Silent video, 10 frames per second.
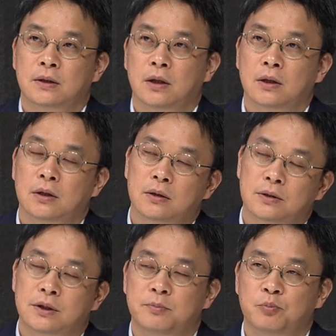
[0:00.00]
in some
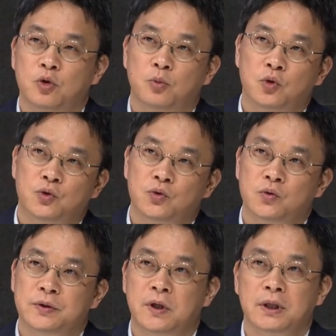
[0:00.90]
sense,
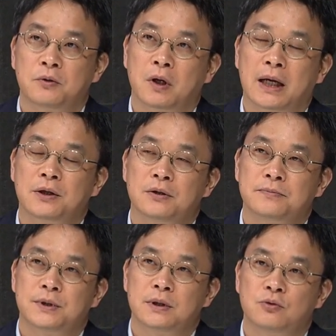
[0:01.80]

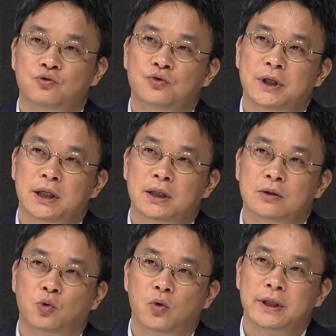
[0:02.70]
so
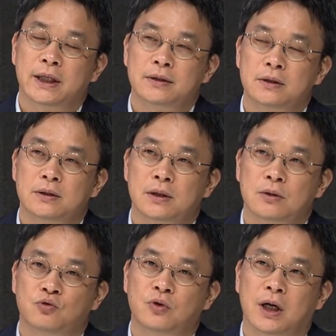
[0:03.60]
regardless of your
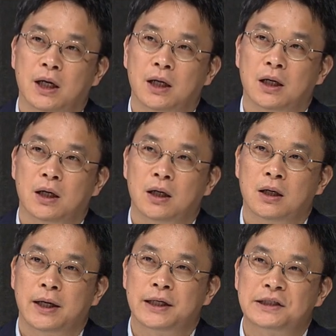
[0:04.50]
political
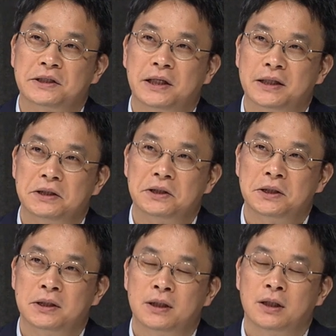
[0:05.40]

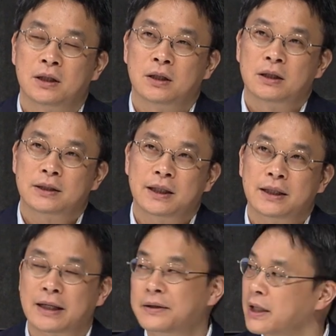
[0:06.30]
party, which political party
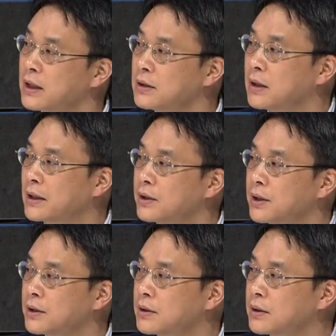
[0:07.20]
that you
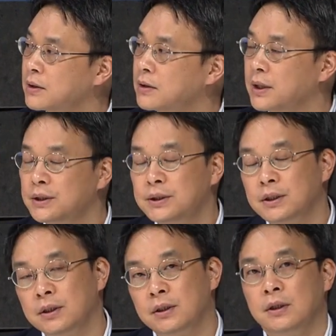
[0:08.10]
support, that we
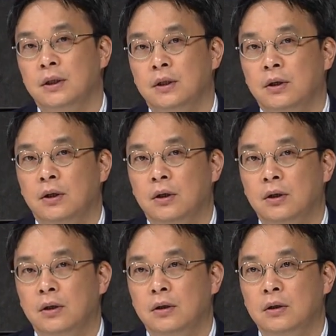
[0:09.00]
have
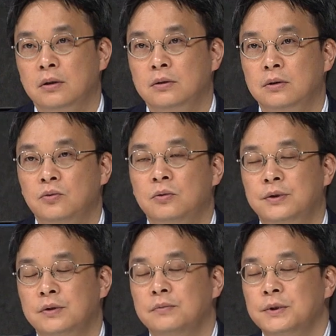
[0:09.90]
the
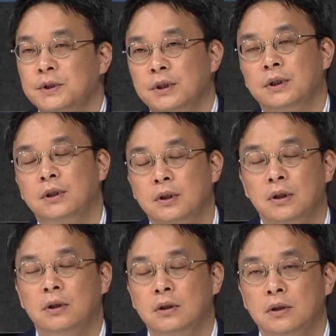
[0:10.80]
consensus among
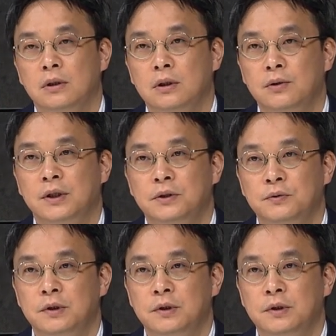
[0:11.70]
the public